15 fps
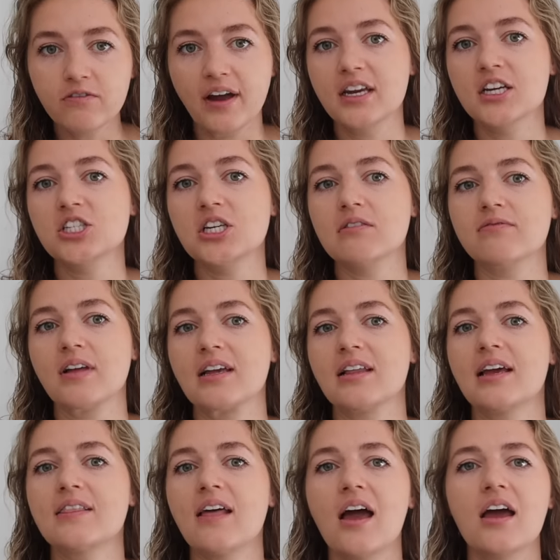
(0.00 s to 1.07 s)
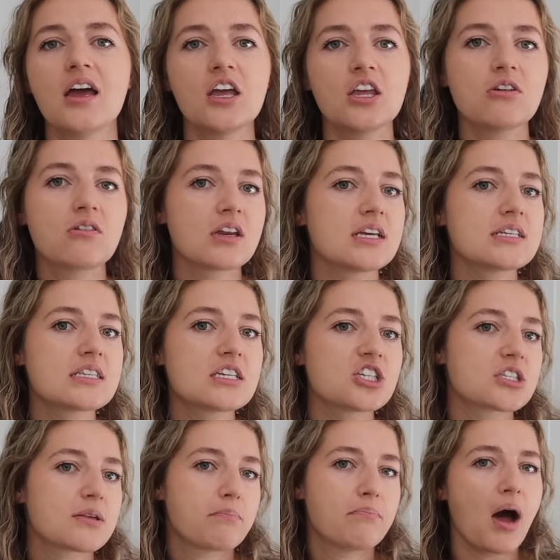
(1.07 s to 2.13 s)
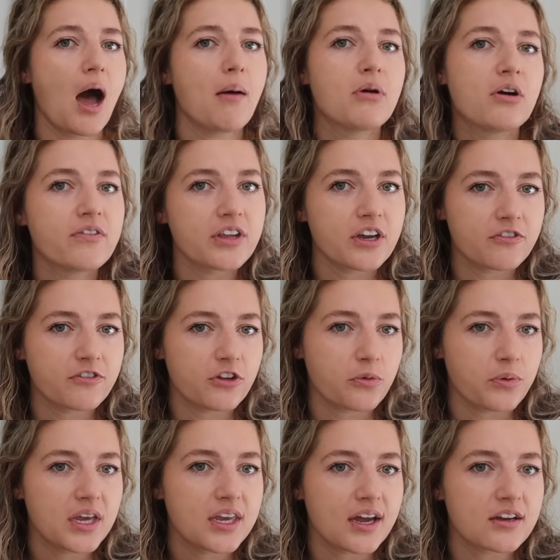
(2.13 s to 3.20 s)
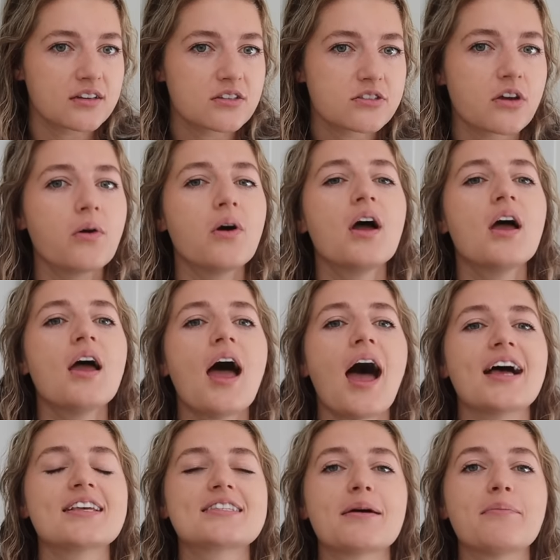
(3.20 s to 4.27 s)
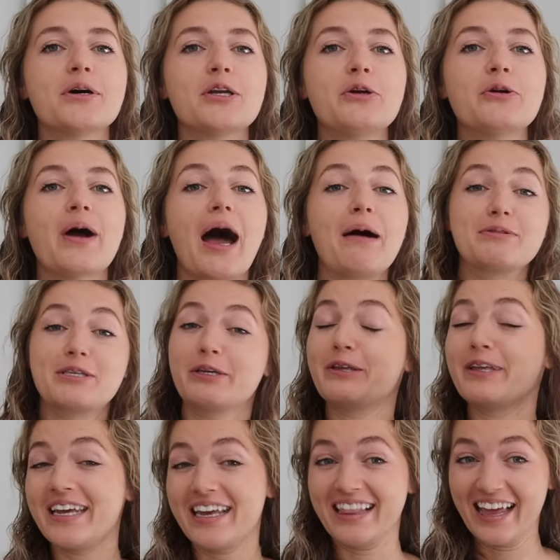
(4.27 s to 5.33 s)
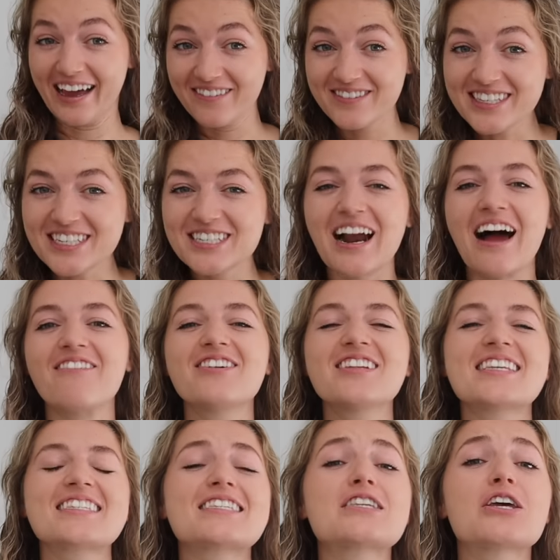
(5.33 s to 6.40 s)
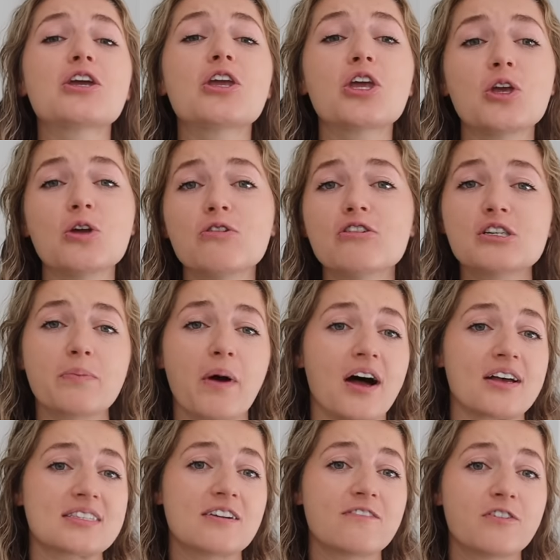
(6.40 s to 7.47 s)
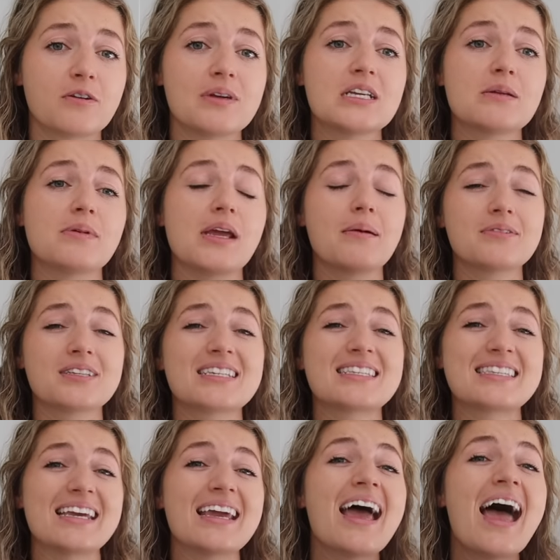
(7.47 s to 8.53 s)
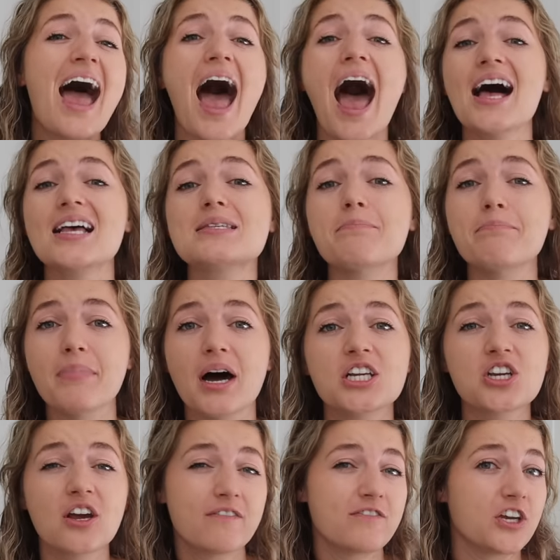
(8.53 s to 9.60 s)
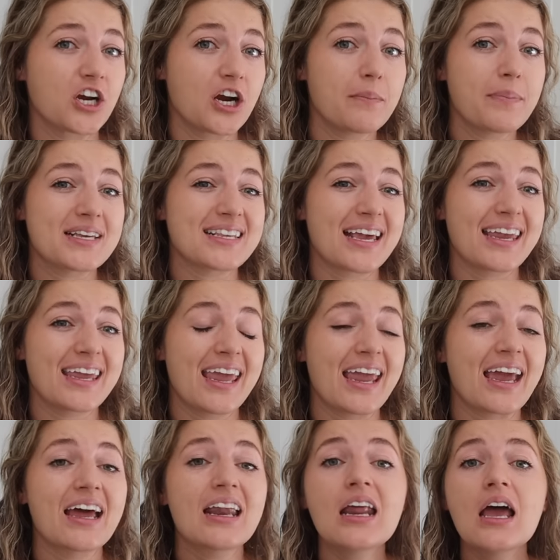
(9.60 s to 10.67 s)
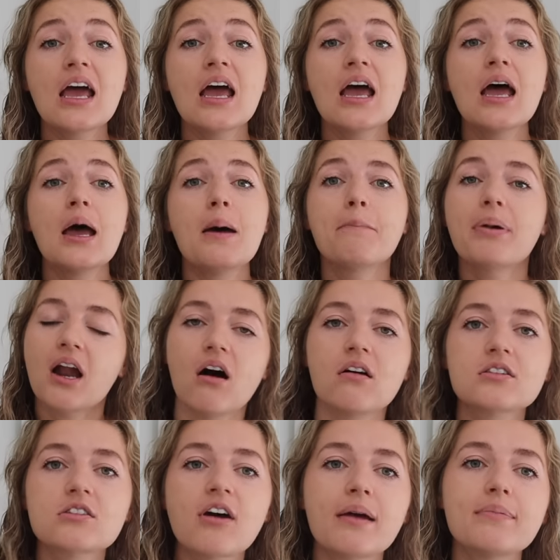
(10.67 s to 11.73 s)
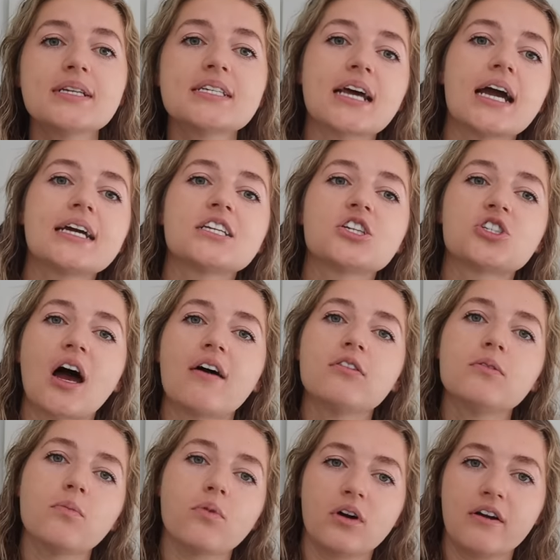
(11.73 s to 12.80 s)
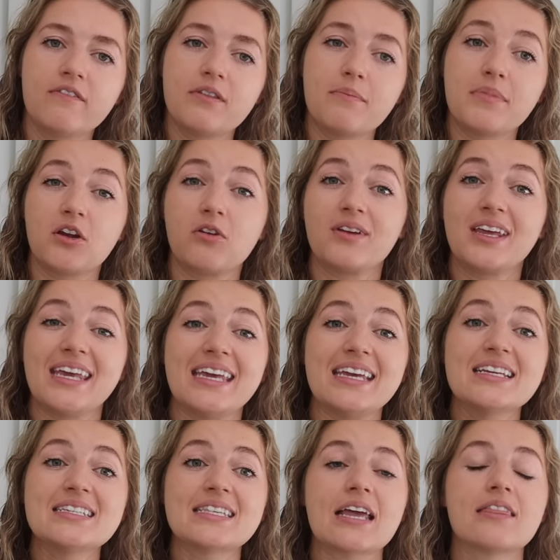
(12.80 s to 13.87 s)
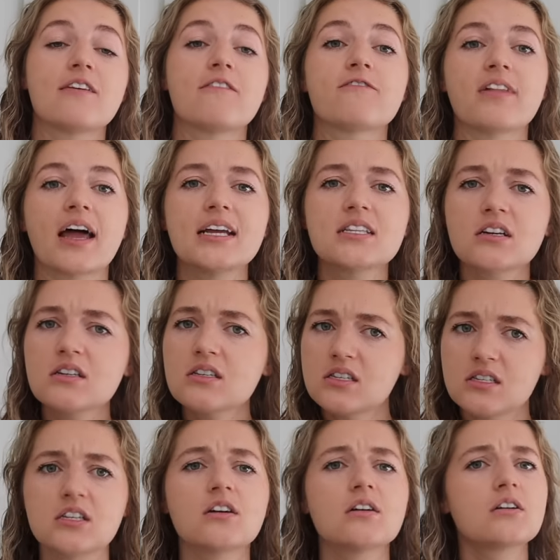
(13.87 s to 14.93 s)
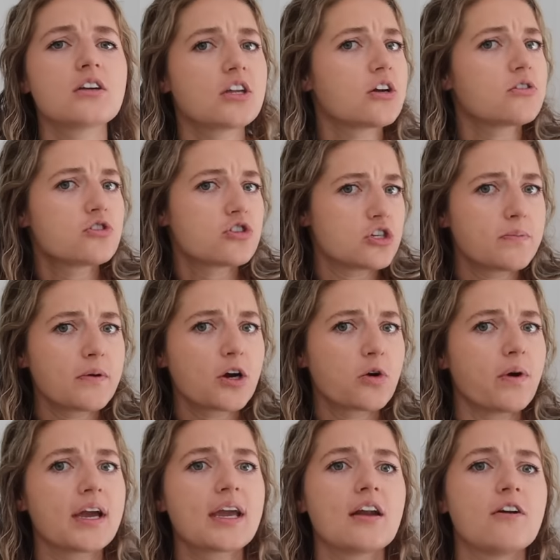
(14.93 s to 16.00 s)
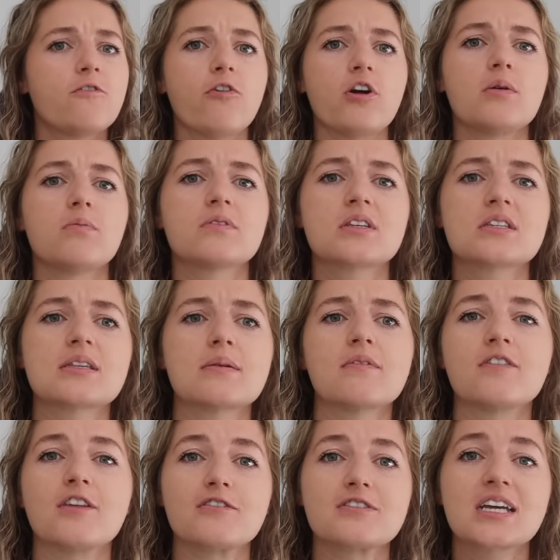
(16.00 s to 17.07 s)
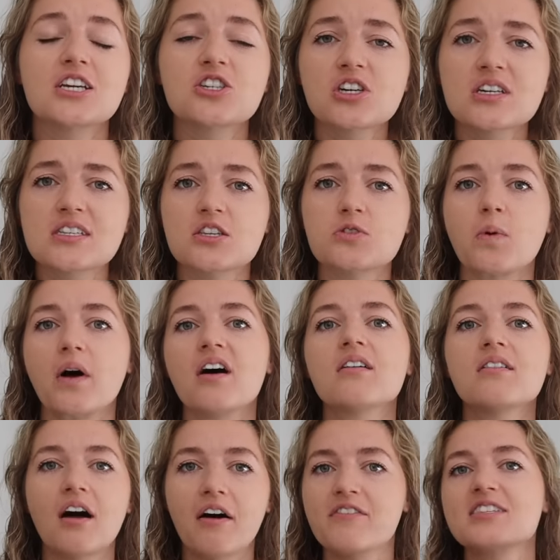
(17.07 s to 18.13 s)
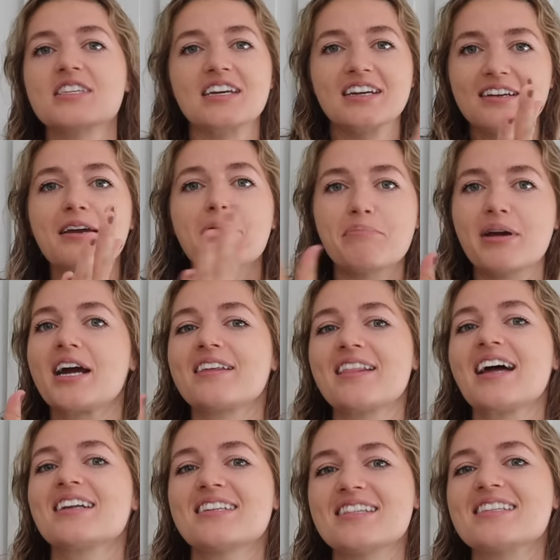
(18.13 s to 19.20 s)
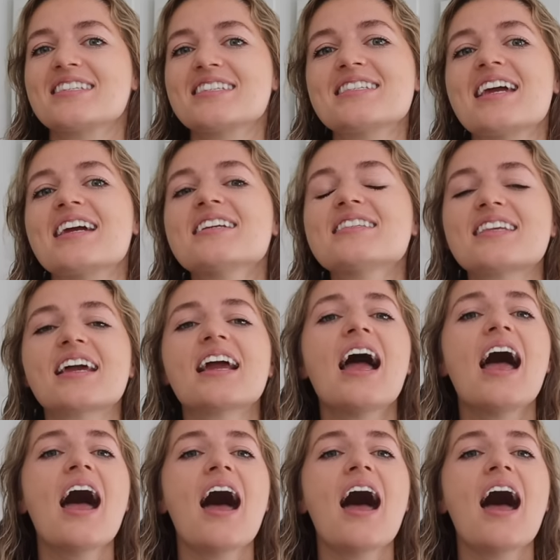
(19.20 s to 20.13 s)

find a cheap flight like that, you can easily just pop over there for the weekend. So as someone who absolutely loves to travel, this is a huge positive for me to be able to see as much of Europe as I can. But also, I've been dying to travel more of the Middle East, and the flights are still, you know, super quick and affordable to some of those countries as well. Obviously, comparing that to the States, like,